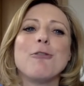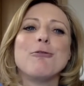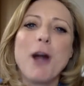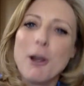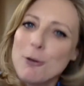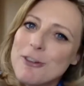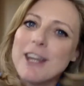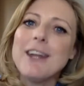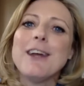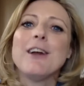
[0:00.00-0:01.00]

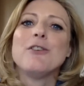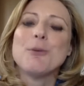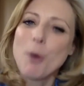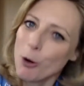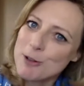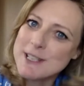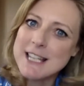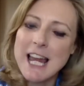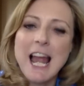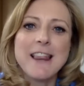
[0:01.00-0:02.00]
rowdy democracy.